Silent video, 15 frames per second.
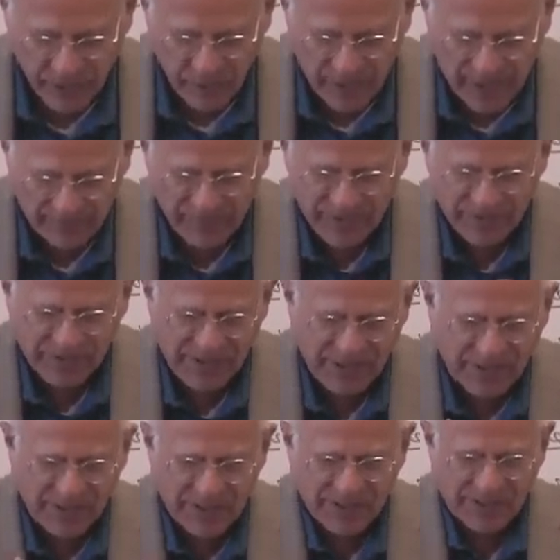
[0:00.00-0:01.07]
and you have this
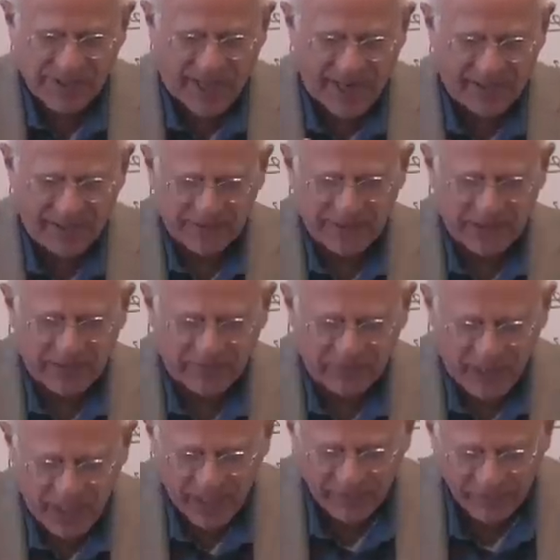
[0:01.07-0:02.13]
ceaseless dialectic of
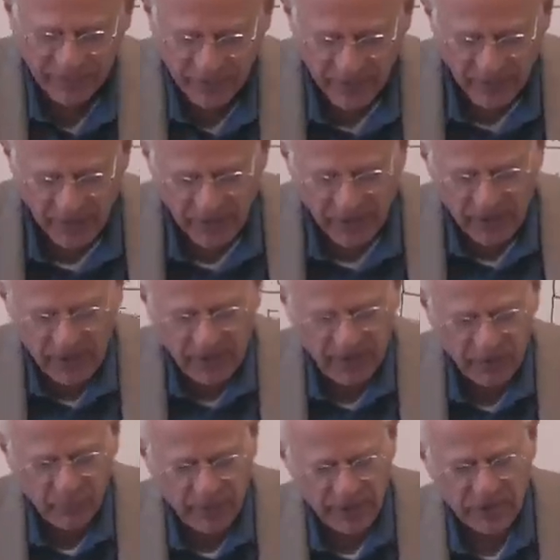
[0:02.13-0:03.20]
life
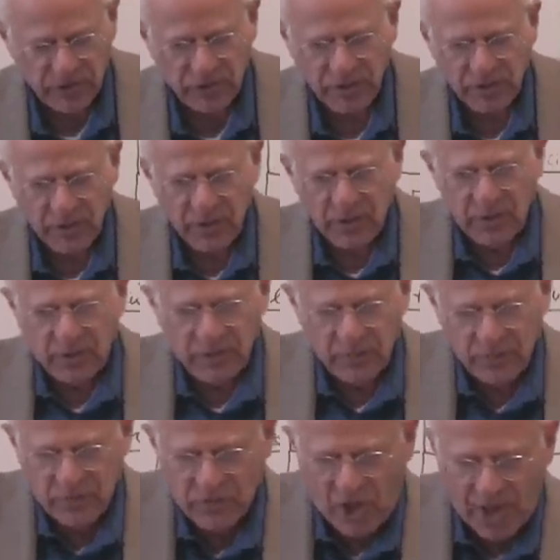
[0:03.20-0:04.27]
in which
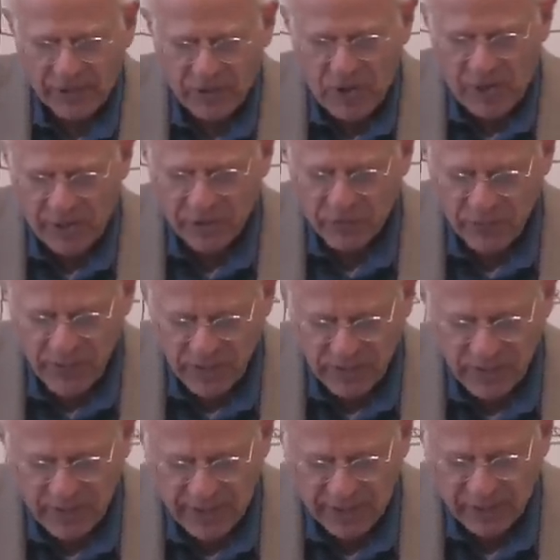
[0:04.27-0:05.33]
Thought concrete
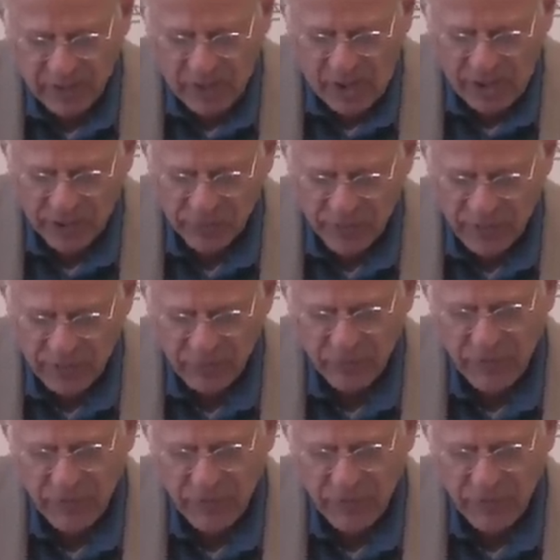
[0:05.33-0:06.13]
and concrete